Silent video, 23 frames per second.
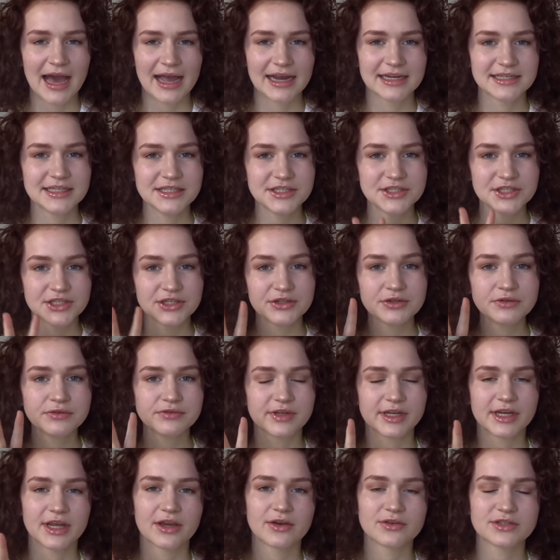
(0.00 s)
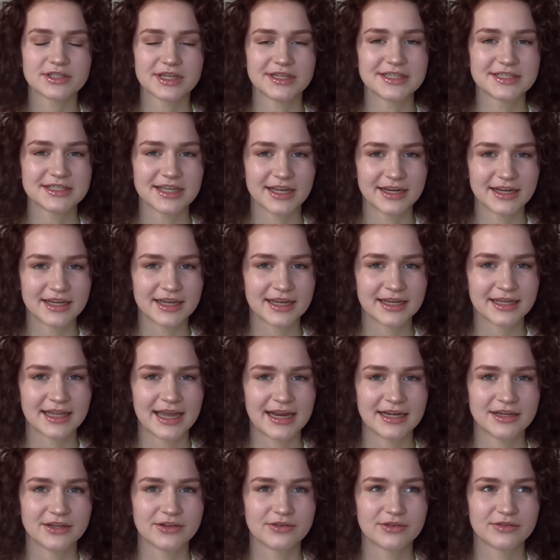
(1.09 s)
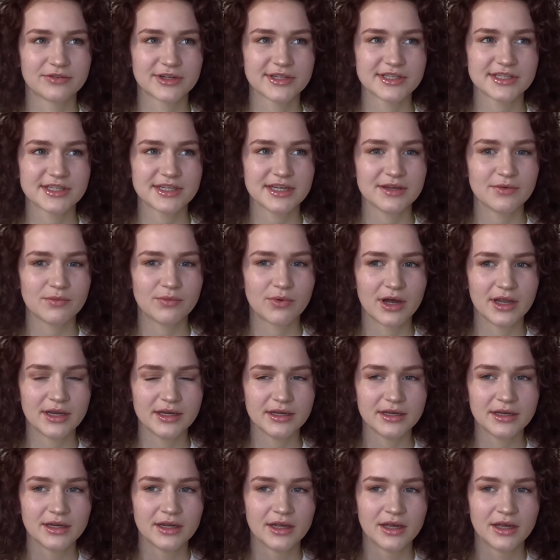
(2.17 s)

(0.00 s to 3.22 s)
I did two videos on studying at Leiden University, one